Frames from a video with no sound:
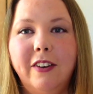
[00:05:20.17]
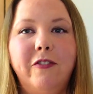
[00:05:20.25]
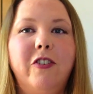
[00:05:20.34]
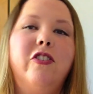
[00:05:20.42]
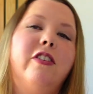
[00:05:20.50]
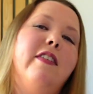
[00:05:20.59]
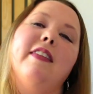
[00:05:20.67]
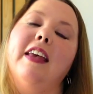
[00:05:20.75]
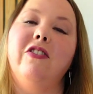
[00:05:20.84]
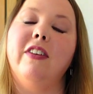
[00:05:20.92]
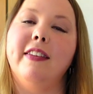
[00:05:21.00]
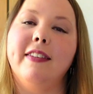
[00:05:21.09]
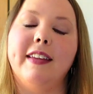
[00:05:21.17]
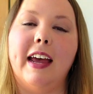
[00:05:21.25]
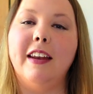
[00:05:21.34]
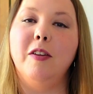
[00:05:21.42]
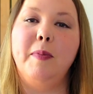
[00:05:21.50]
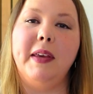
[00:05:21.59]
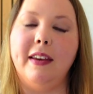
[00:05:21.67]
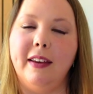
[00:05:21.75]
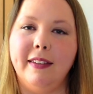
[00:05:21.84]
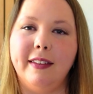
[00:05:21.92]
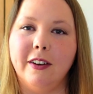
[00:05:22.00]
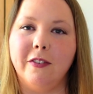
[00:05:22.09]
Visualizations tend to be
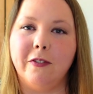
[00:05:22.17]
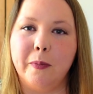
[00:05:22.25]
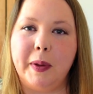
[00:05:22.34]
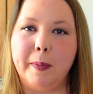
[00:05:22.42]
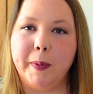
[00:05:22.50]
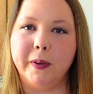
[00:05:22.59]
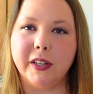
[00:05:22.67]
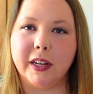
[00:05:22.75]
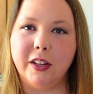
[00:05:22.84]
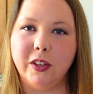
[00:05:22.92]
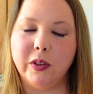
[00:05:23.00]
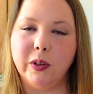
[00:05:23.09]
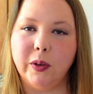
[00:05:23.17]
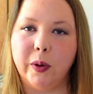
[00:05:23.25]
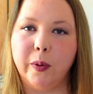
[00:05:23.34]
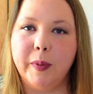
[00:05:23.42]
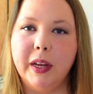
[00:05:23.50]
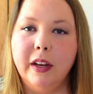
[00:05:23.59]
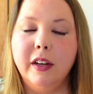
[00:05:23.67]
easier for people to consume.